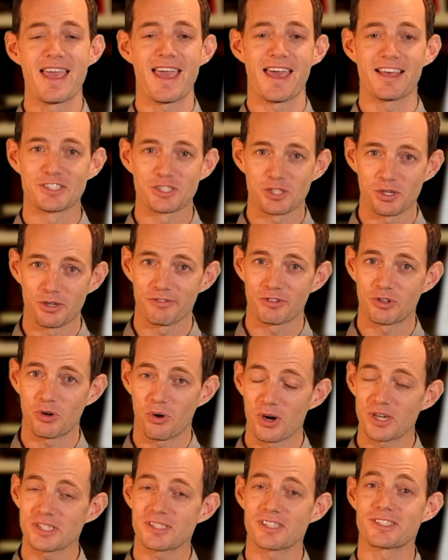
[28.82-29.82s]
And so, of
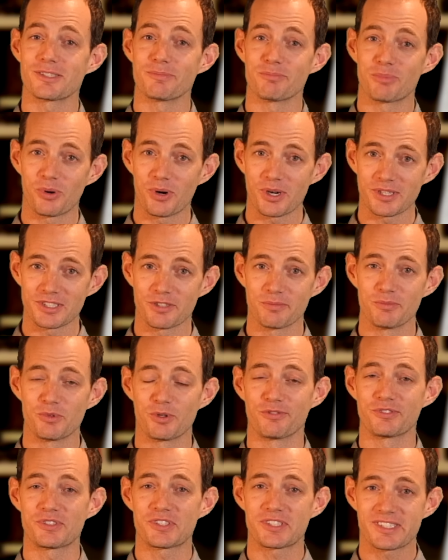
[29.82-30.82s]
course, it's important to
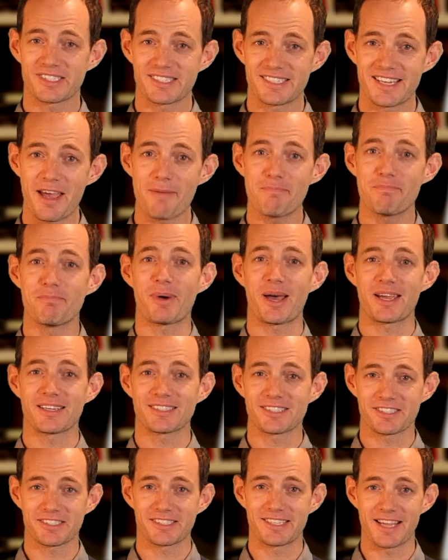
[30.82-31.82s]
move step by
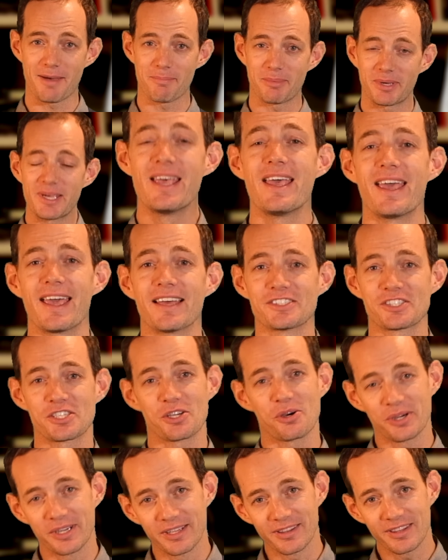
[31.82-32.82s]
step. And
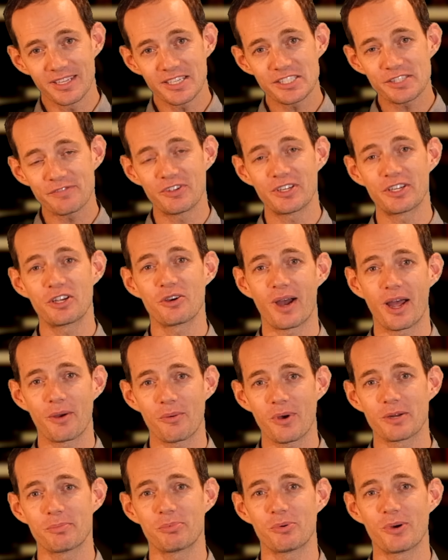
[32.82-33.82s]
so in this video, I
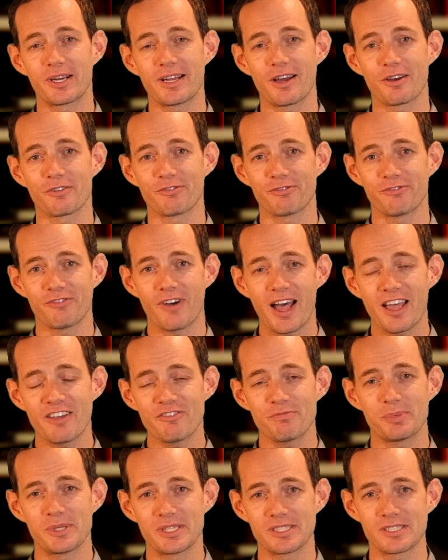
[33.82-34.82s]
want to point out
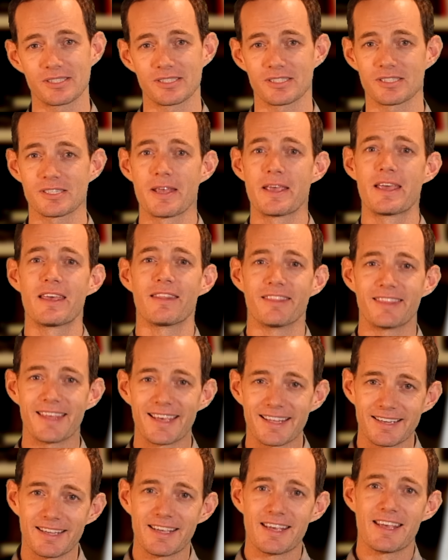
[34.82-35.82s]
5 pieces
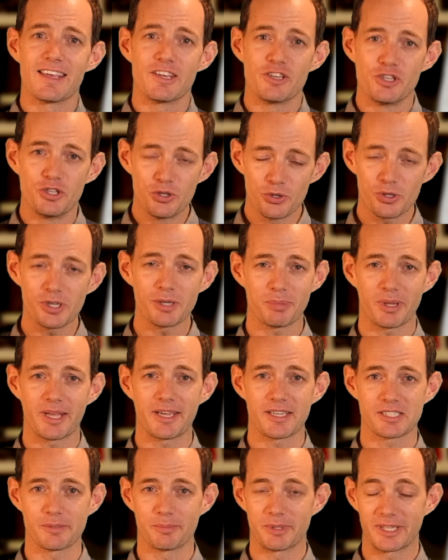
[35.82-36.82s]
that you can
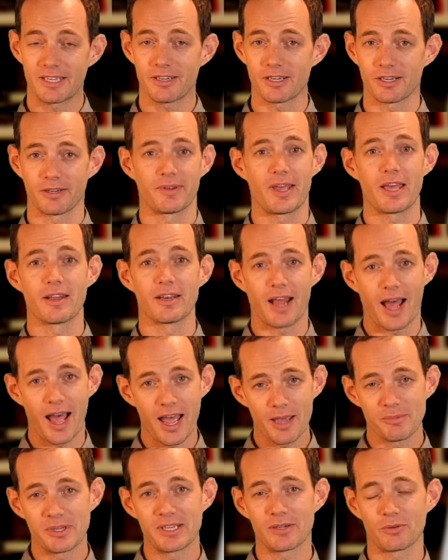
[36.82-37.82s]
play as a beginner, and
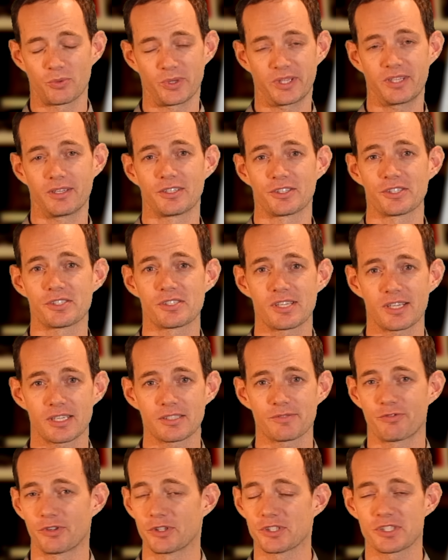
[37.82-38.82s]
I mean within your
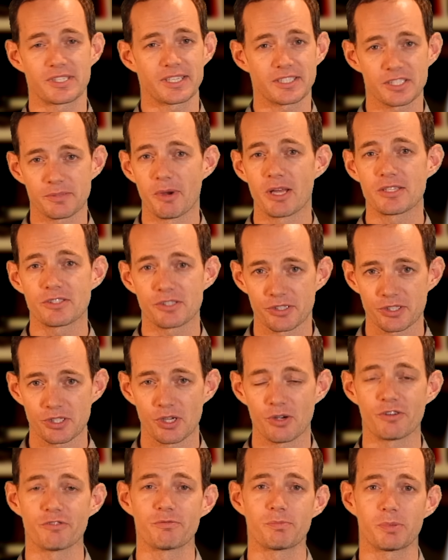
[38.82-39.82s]
first 6 months or
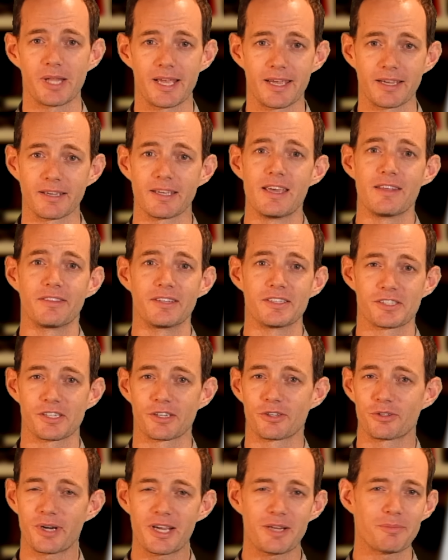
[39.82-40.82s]
so of playing. These are
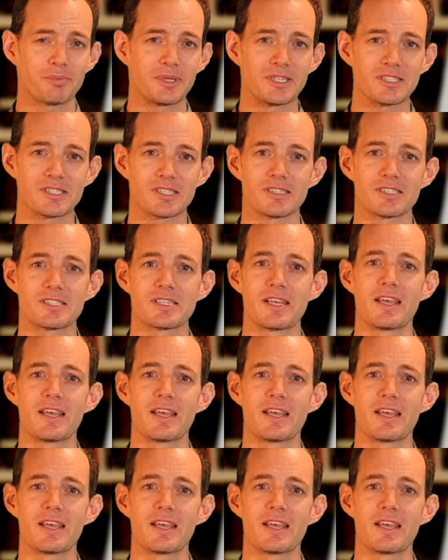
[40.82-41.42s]
great pieces,